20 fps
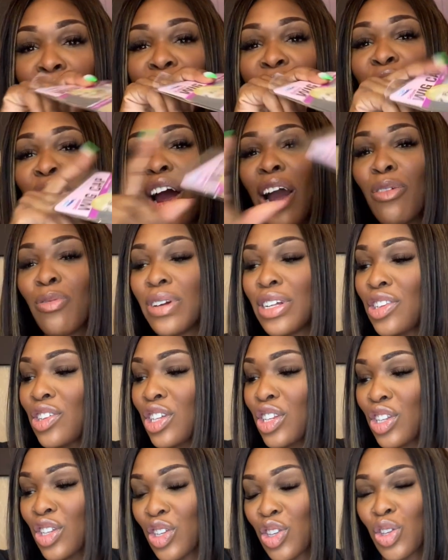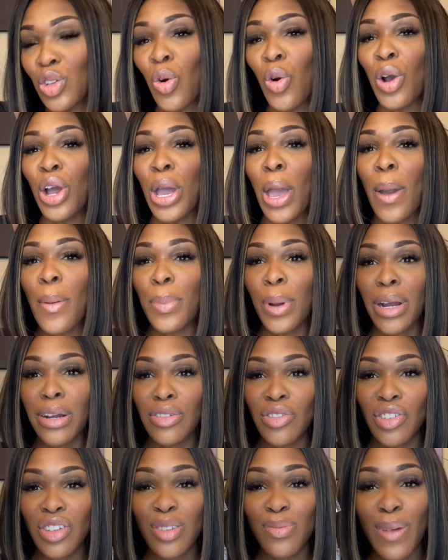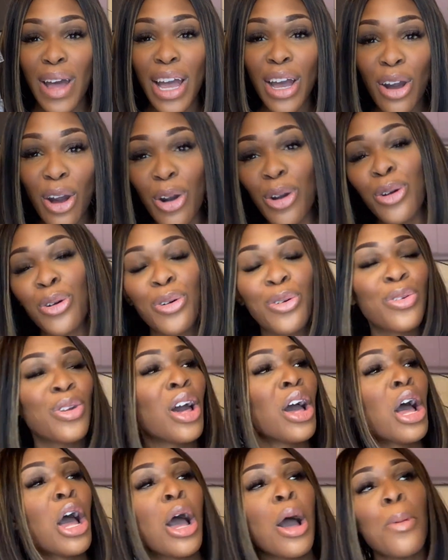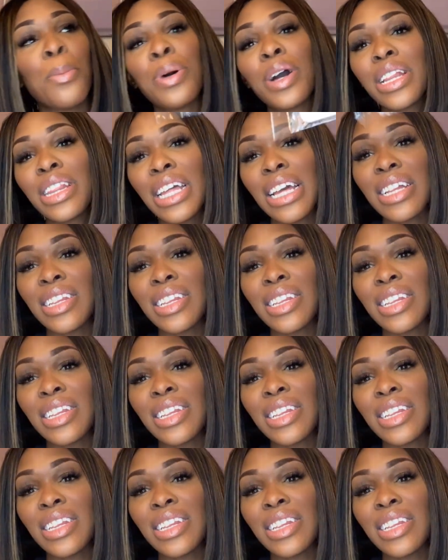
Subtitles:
before I went to the store and purchased my own. But they